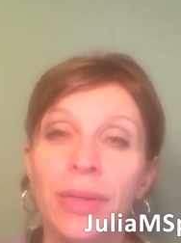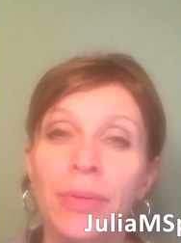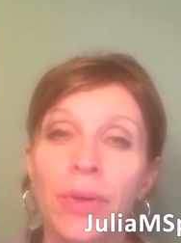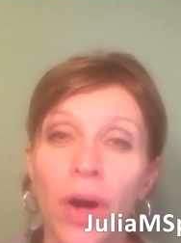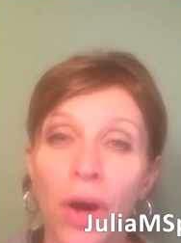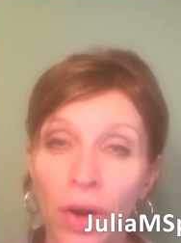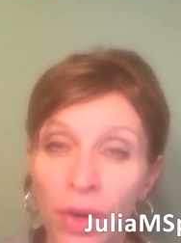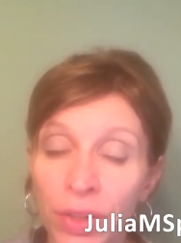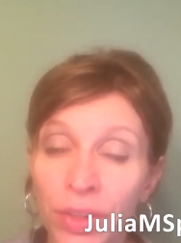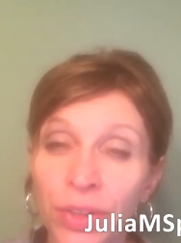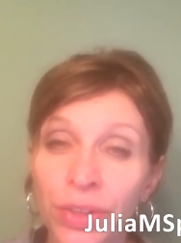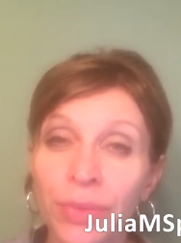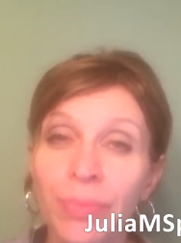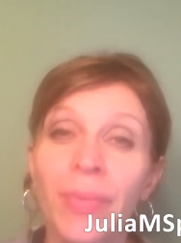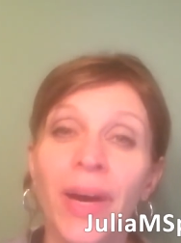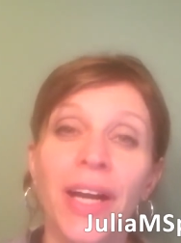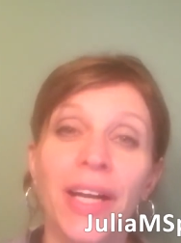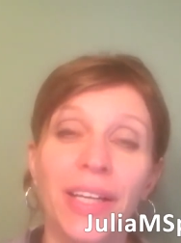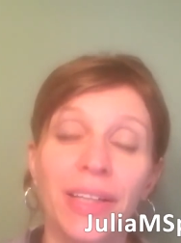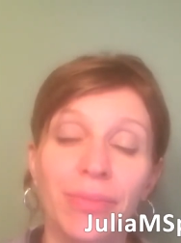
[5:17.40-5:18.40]
honor
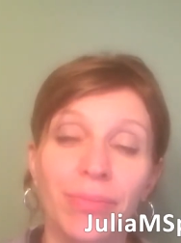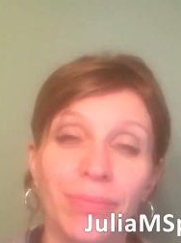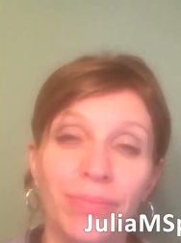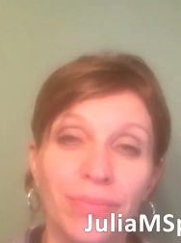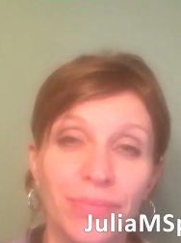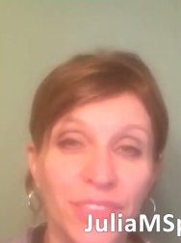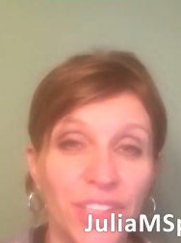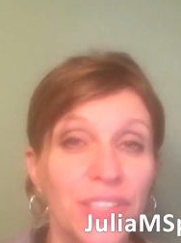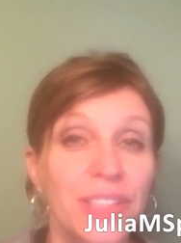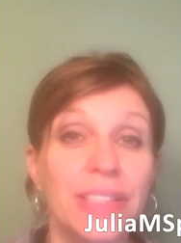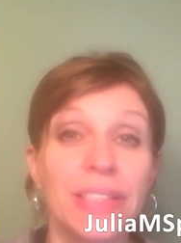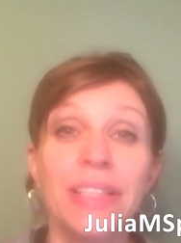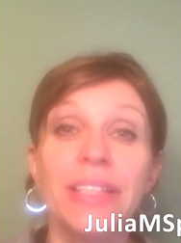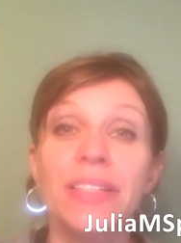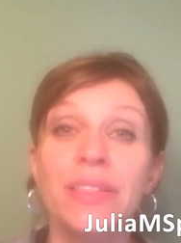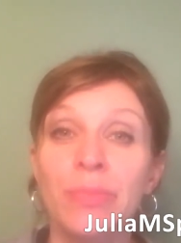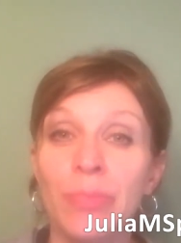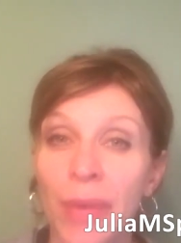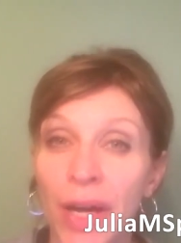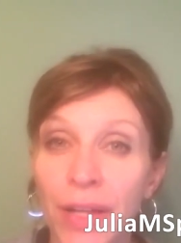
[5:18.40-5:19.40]
my
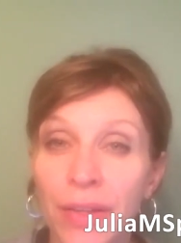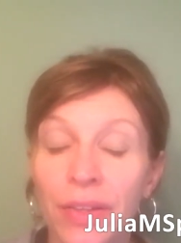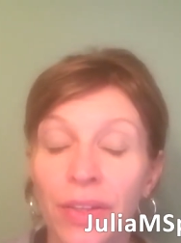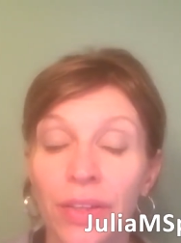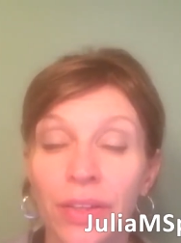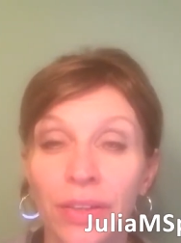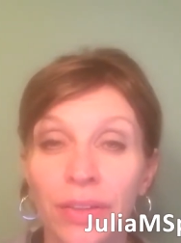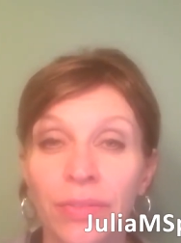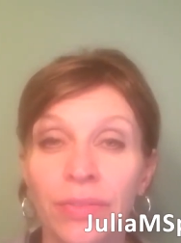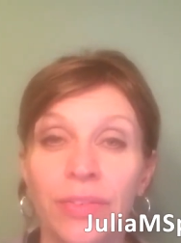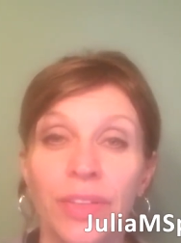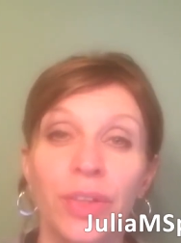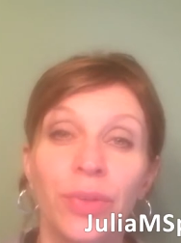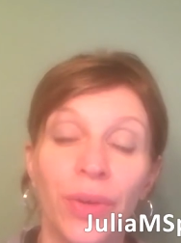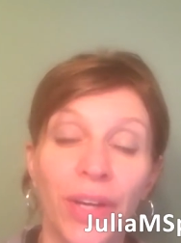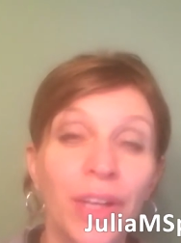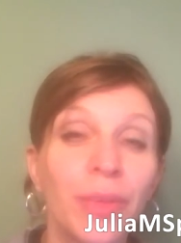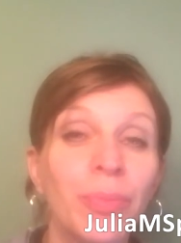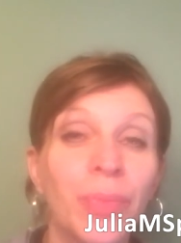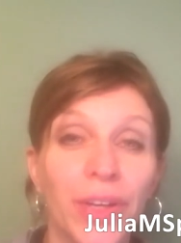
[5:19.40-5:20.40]
deceased mother the
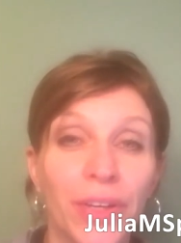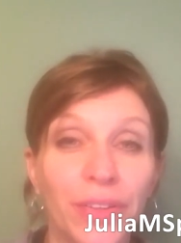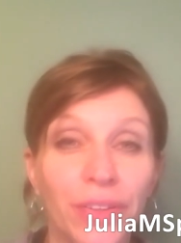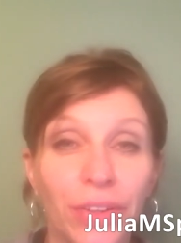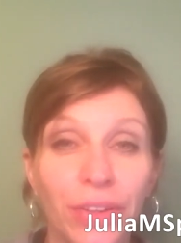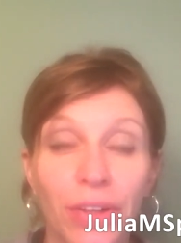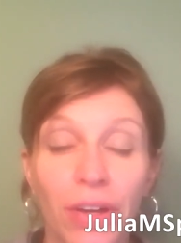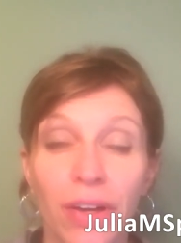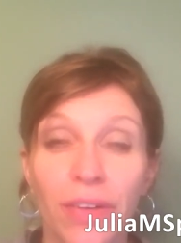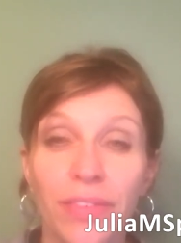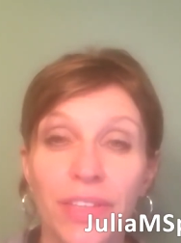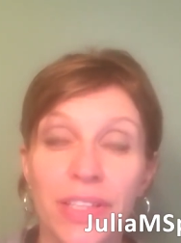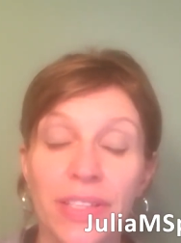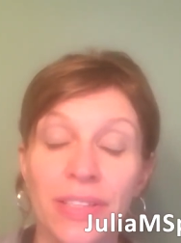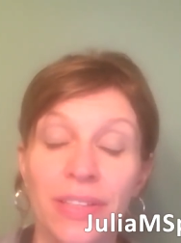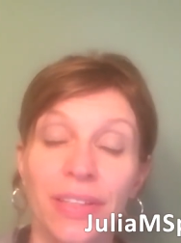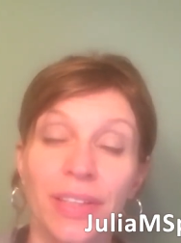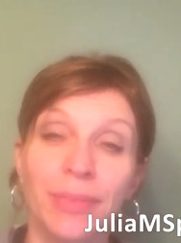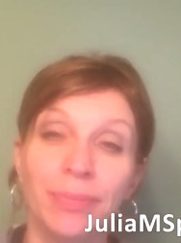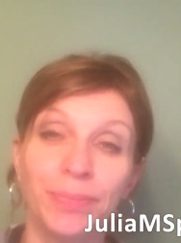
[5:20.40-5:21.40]
grandmother
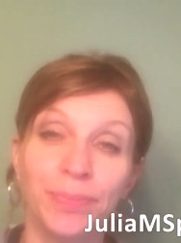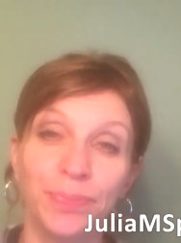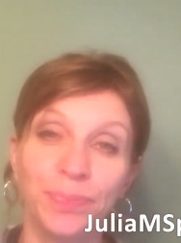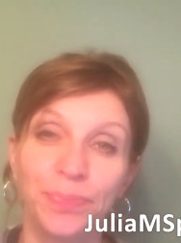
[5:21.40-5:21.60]
obviously